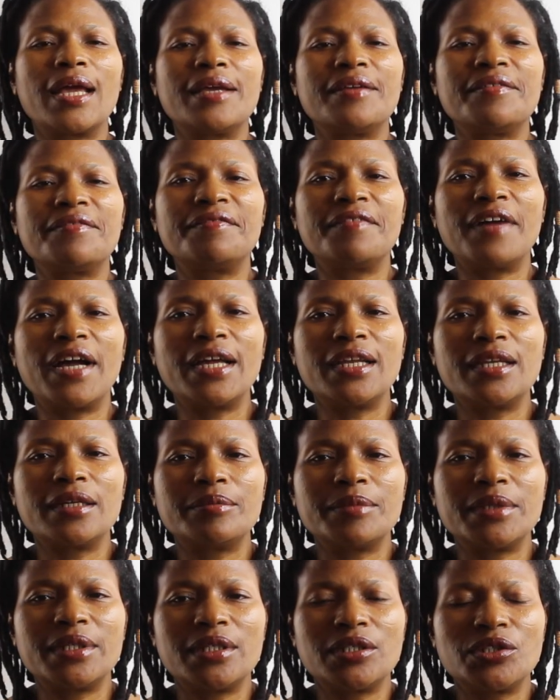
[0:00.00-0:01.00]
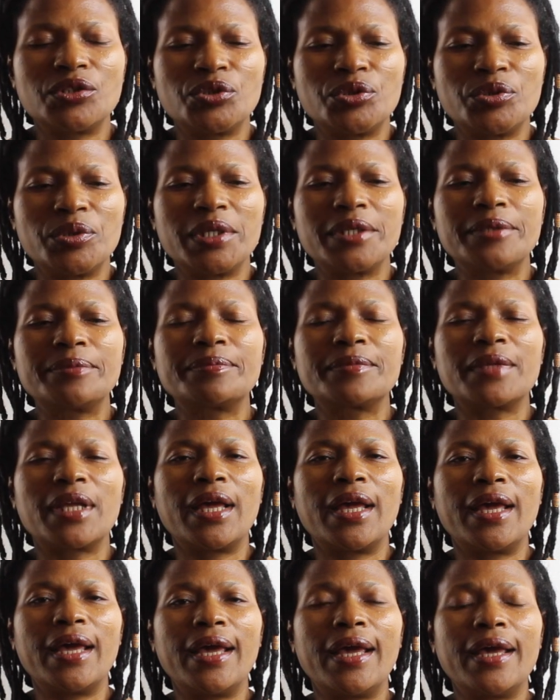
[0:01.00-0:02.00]
Ifa Ela Ministry
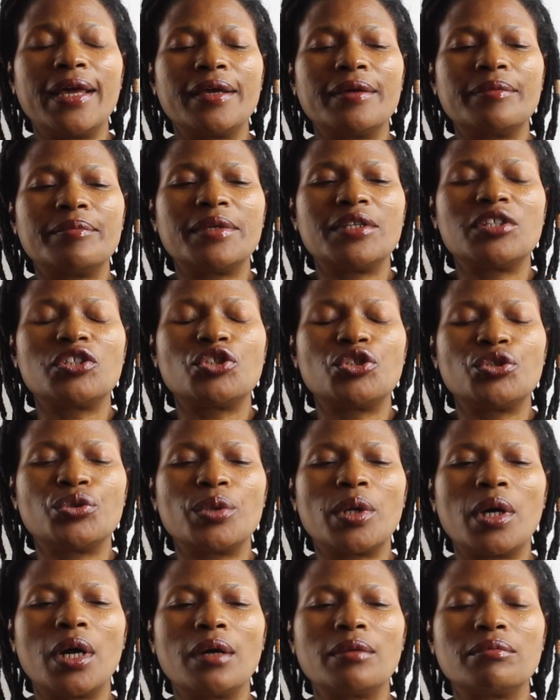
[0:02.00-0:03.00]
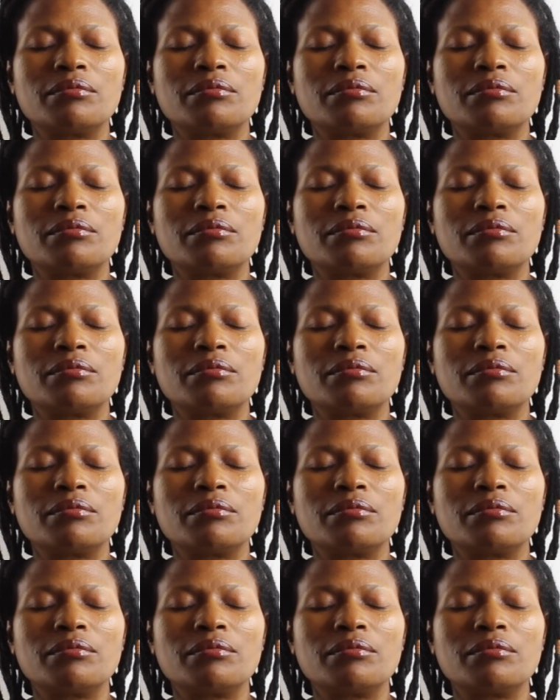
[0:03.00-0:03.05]
aim is to